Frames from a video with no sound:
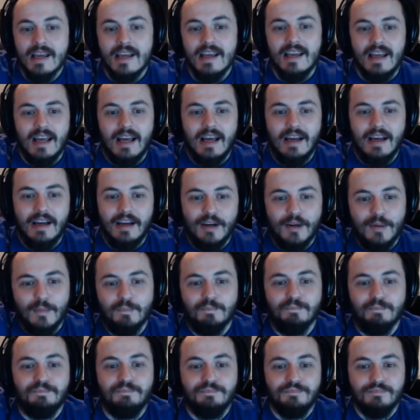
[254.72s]

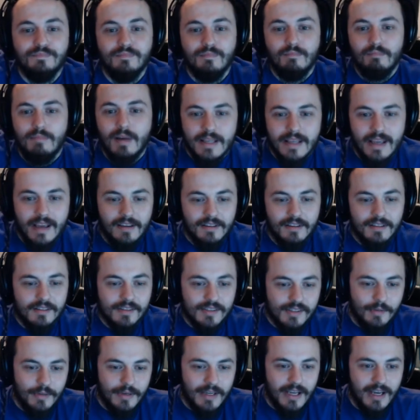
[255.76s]
But yeah,
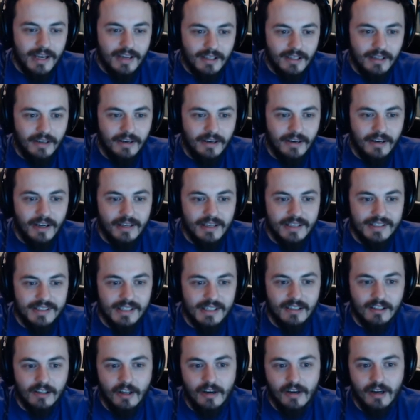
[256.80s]
so we got Clarion. He
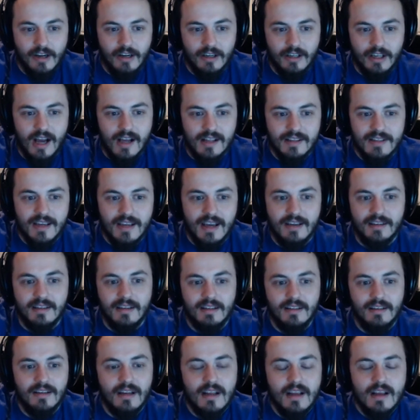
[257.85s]
said Clarion
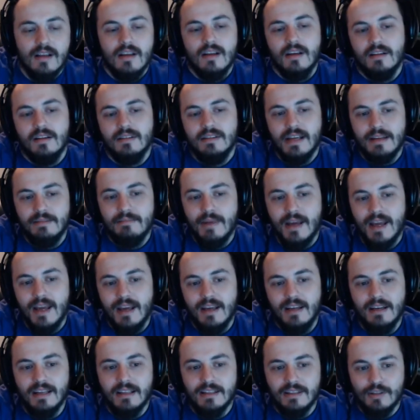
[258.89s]
contacted
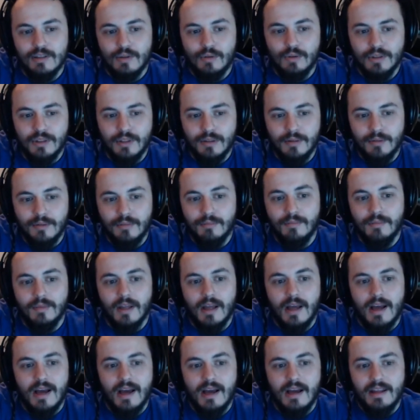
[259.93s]
Deadman and told him
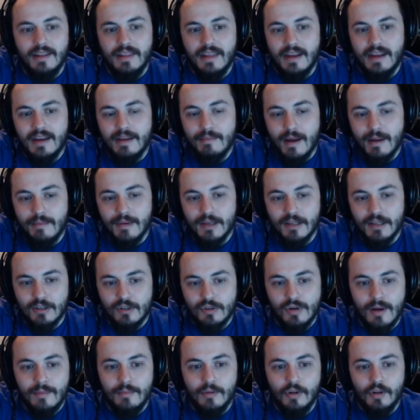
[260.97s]
that he might be in
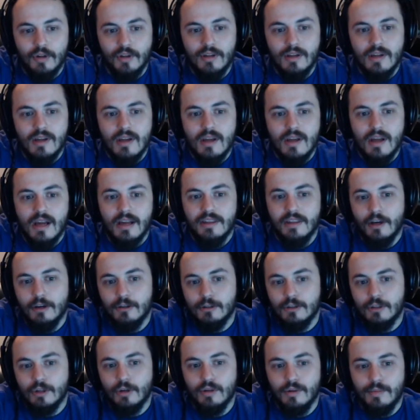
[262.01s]
trouble, and though
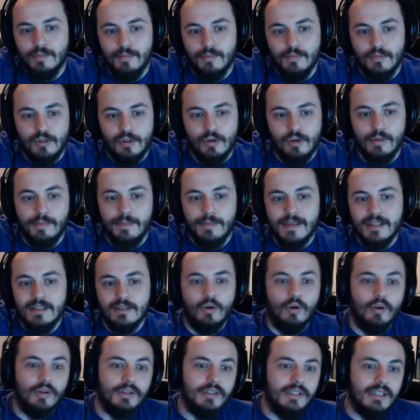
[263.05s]
truth be
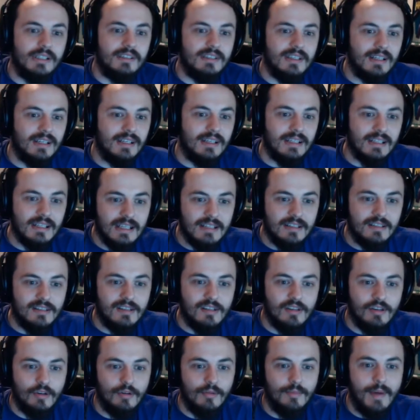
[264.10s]
told, he didn't need
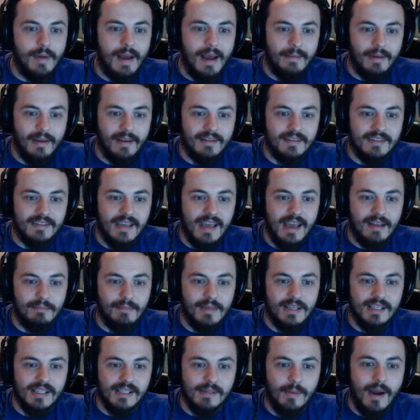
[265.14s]
to. Batman's had
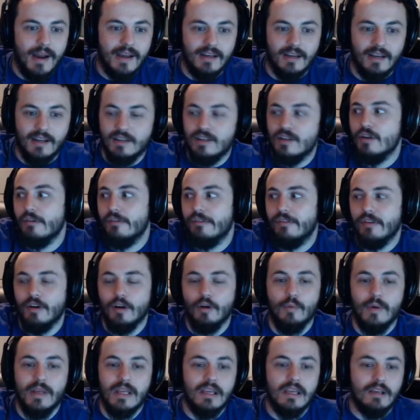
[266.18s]
me spying on you for a
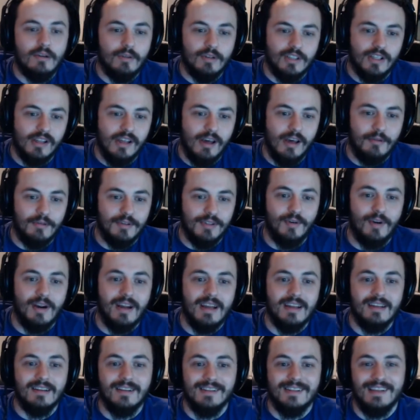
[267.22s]
week, which I thought was
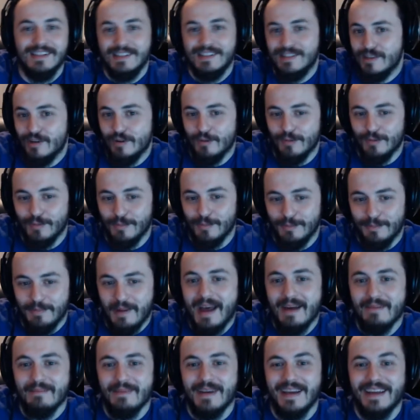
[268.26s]
great, because that's so
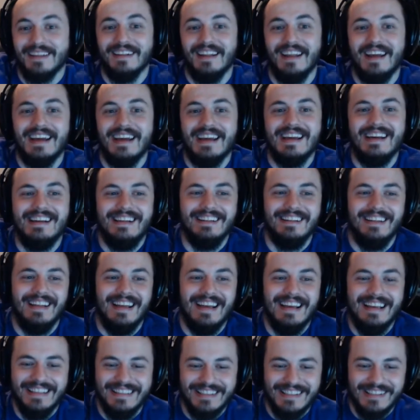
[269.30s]
Batman-like,
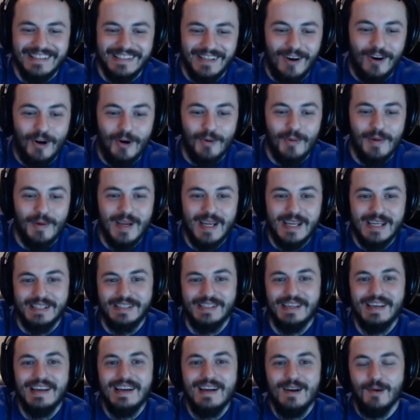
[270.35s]
like just
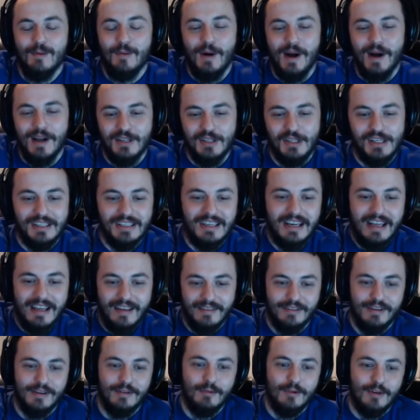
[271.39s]
always watching
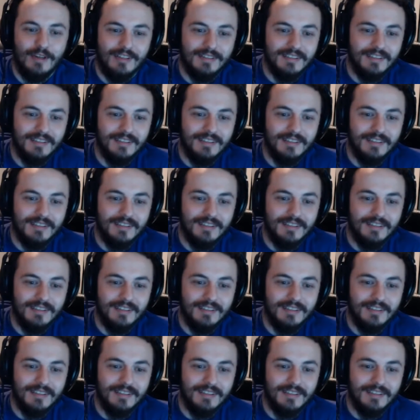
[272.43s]
everyone.